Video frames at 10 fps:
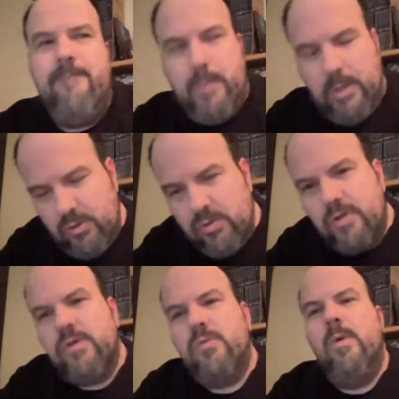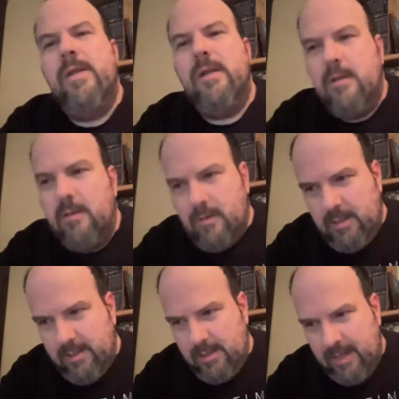producers when
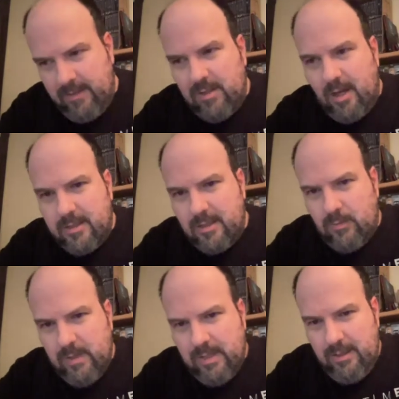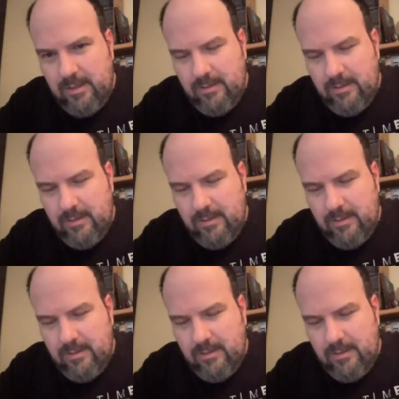the Ninth Doctor, when